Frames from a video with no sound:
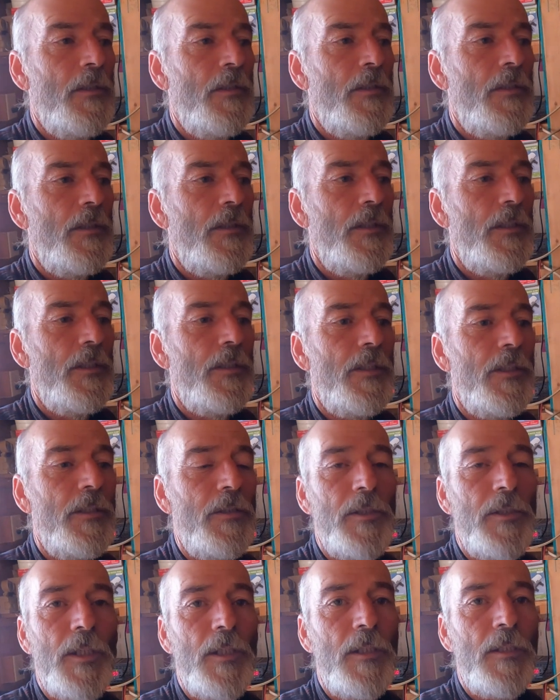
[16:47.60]
and then
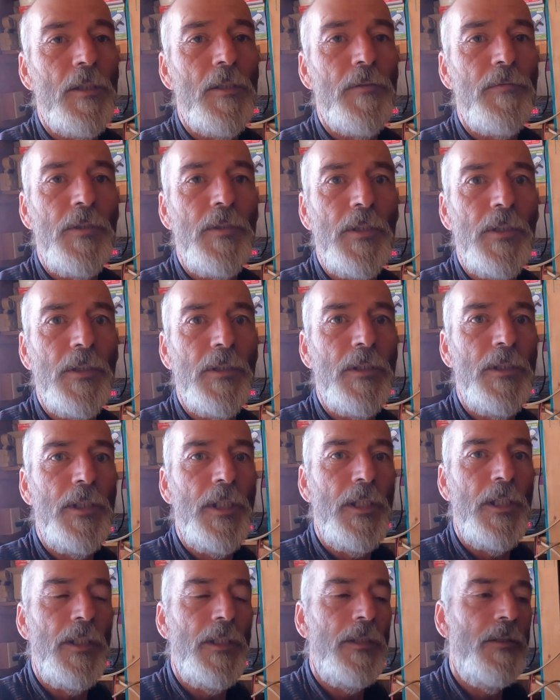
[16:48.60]
shut it off during the
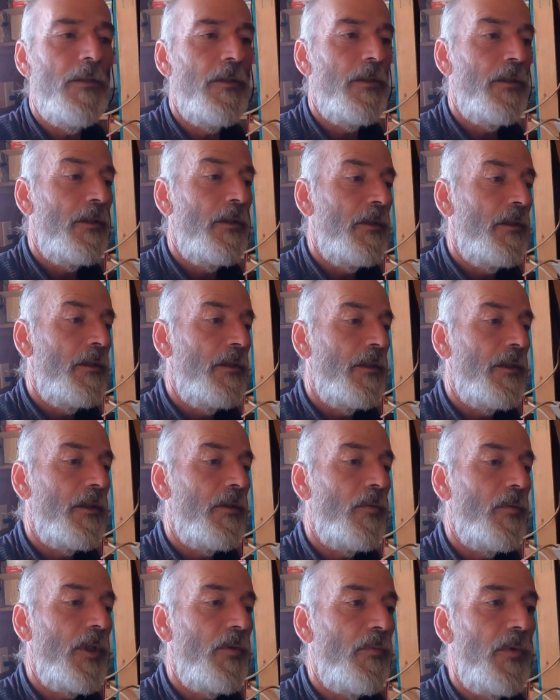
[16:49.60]
day
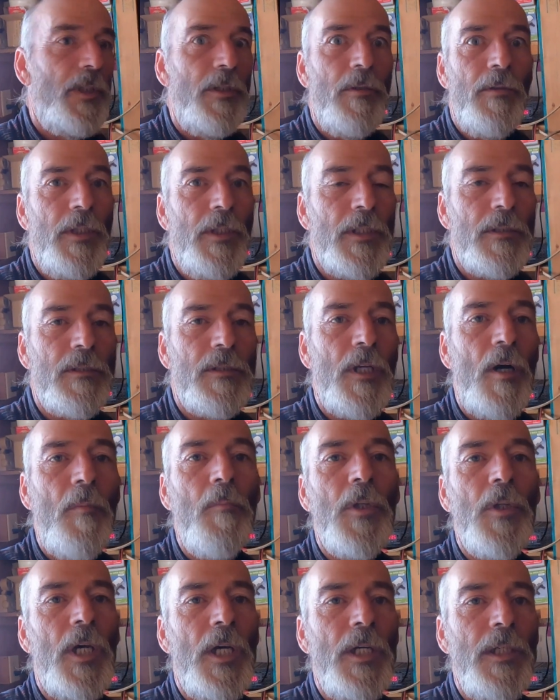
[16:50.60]
when we do get some
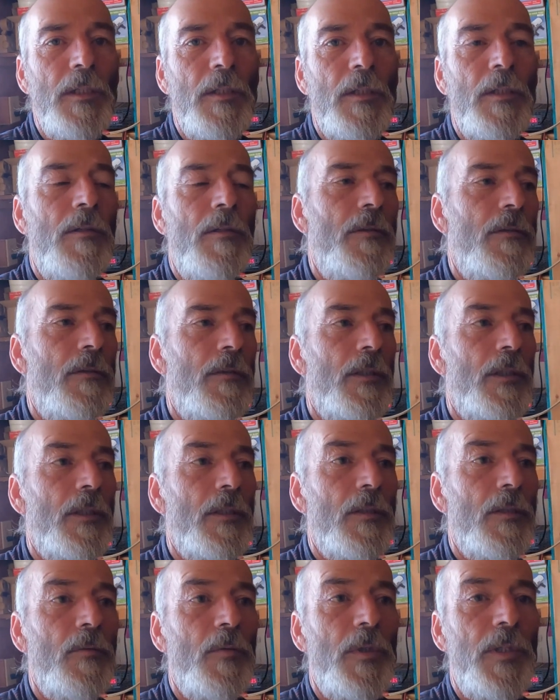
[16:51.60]
light,
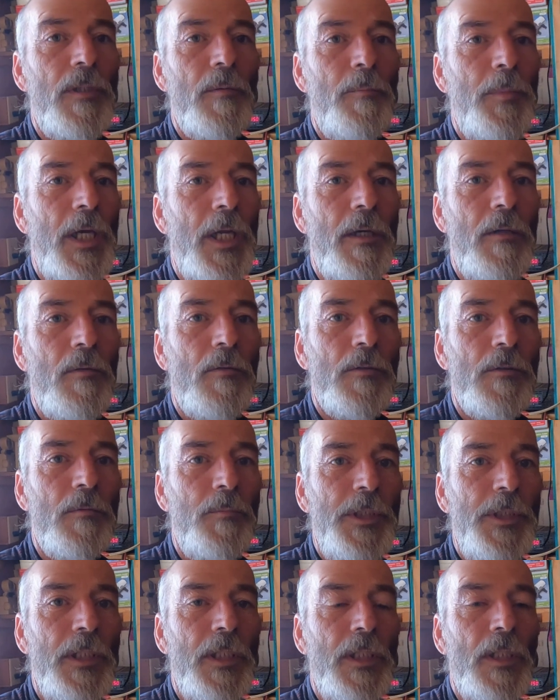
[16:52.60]
with the panels
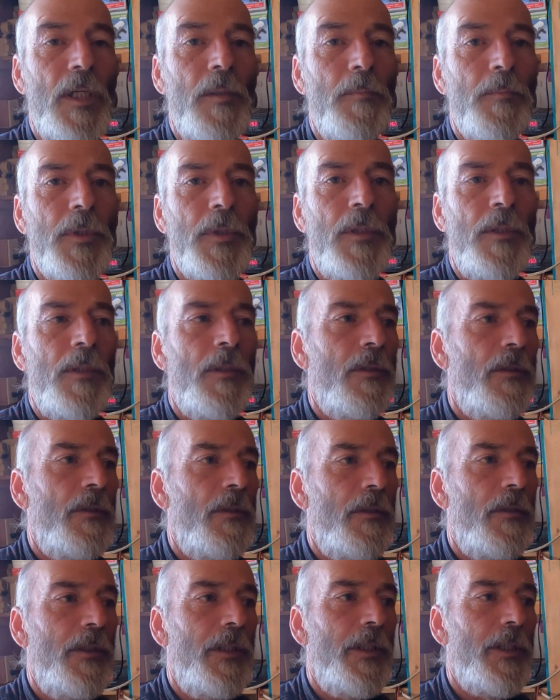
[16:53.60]
being up,
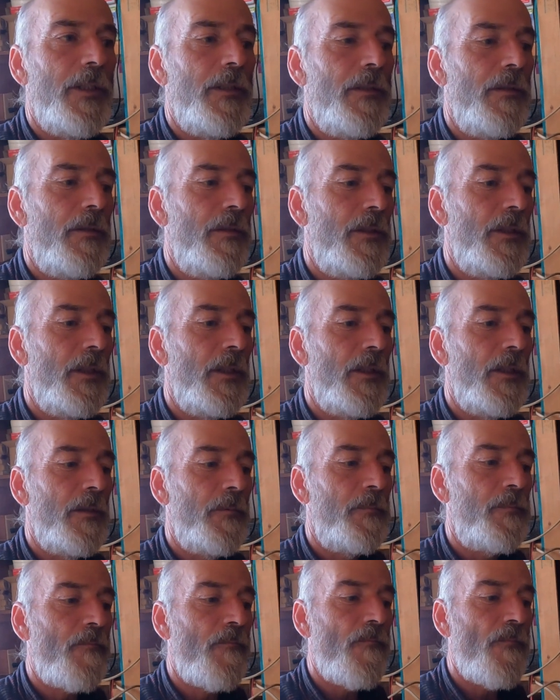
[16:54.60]
and
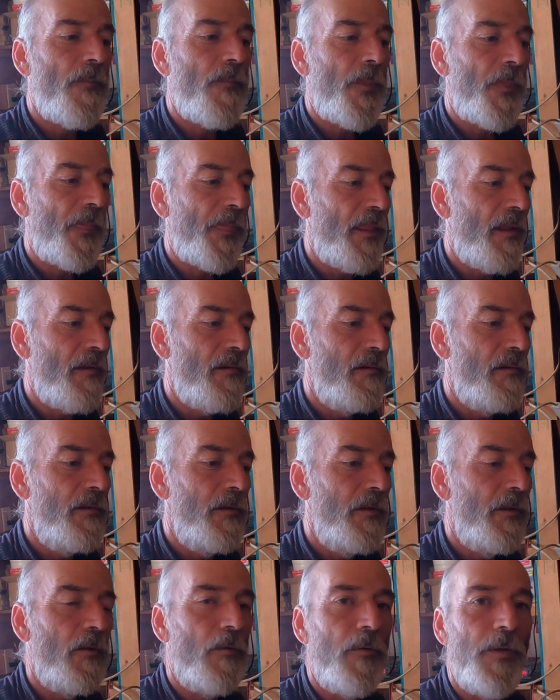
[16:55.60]
you
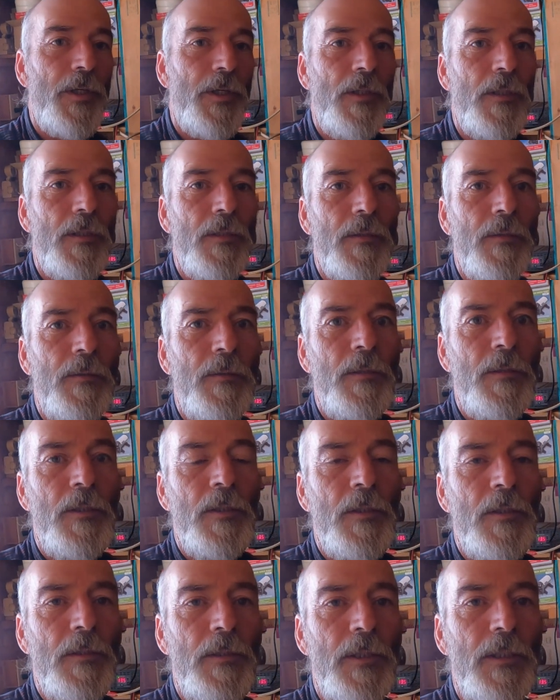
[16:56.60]
know,
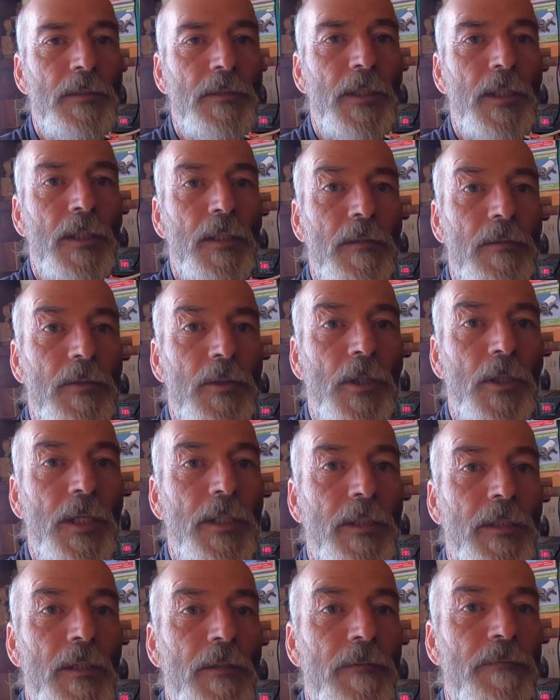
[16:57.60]
they stand straight
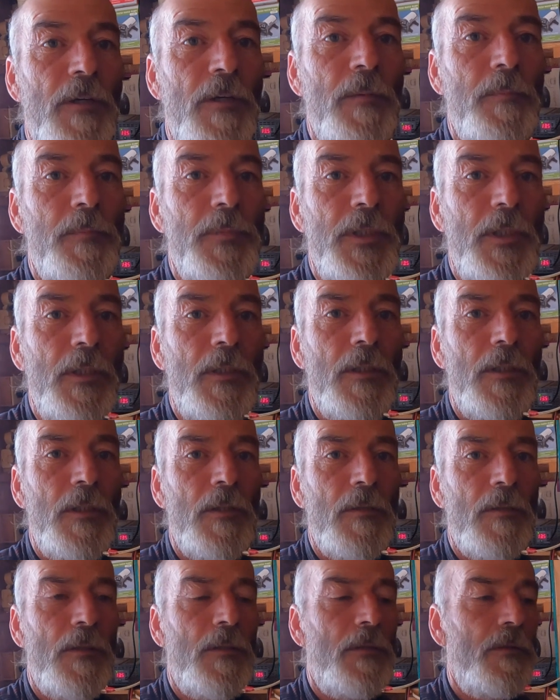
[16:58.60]
enough up. You get a
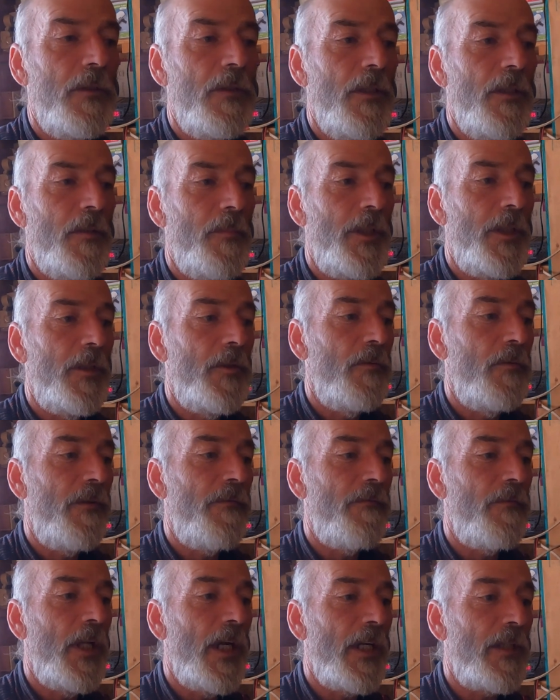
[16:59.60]
little bit of
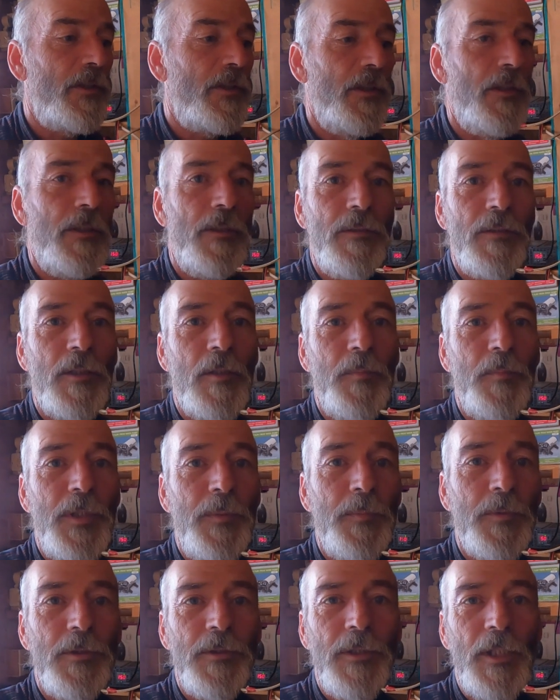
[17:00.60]
reflection. Some people
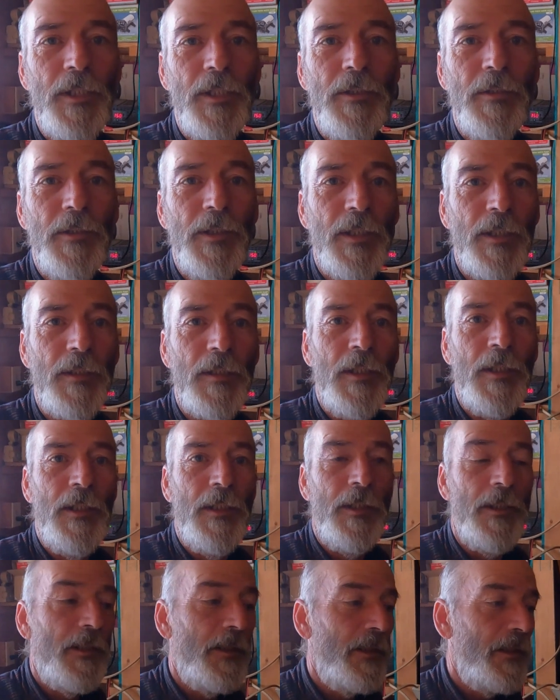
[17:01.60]
say you get
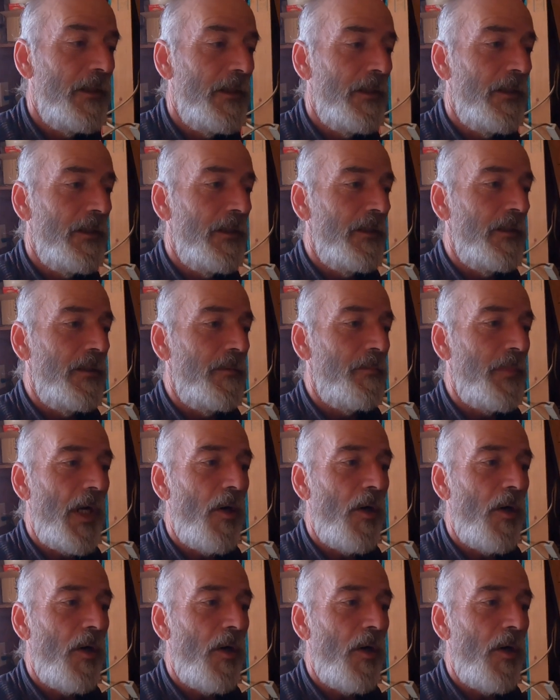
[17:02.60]
power